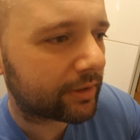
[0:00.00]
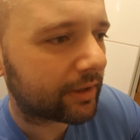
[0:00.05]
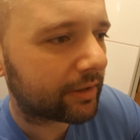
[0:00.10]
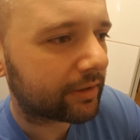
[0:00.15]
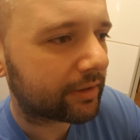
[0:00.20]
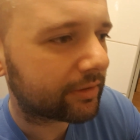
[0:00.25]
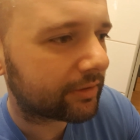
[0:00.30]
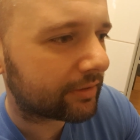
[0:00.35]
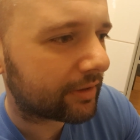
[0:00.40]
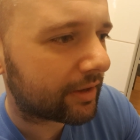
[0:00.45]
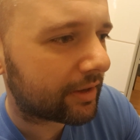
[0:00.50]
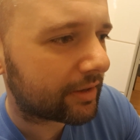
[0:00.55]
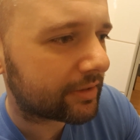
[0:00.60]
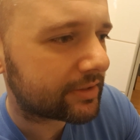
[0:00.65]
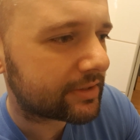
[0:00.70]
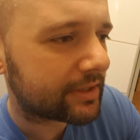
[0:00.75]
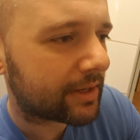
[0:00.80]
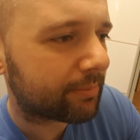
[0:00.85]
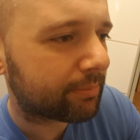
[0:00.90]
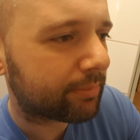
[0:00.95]
Like,
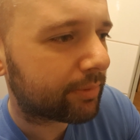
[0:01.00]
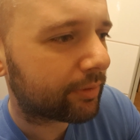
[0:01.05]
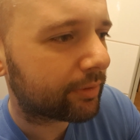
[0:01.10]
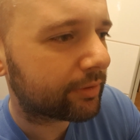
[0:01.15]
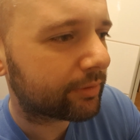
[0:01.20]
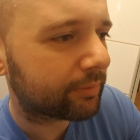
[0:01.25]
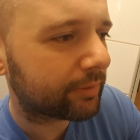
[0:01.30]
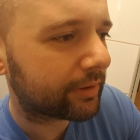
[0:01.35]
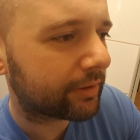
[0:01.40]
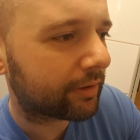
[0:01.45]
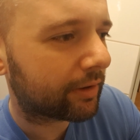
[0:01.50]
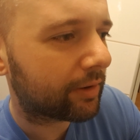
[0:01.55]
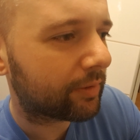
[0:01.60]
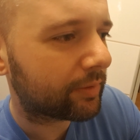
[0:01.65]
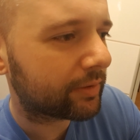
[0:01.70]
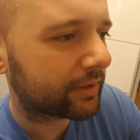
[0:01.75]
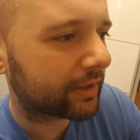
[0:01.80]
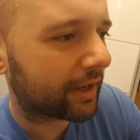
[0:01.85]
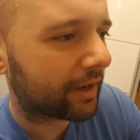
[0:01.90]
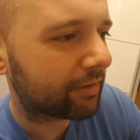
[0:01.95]
at some point, we're
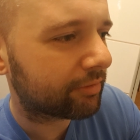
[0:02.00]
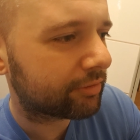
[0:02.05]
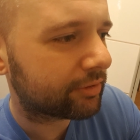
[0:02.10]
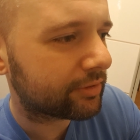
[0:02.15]
going to have